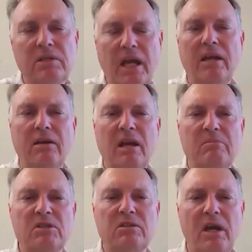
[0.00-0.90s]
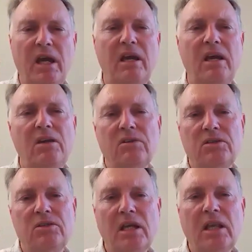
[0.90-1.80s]
tangram square to
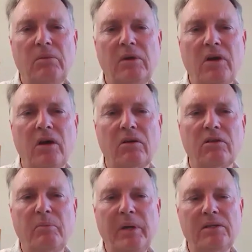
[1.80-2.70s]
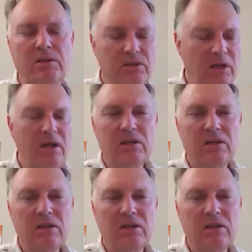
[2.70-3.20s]
check that we've got all the pieces.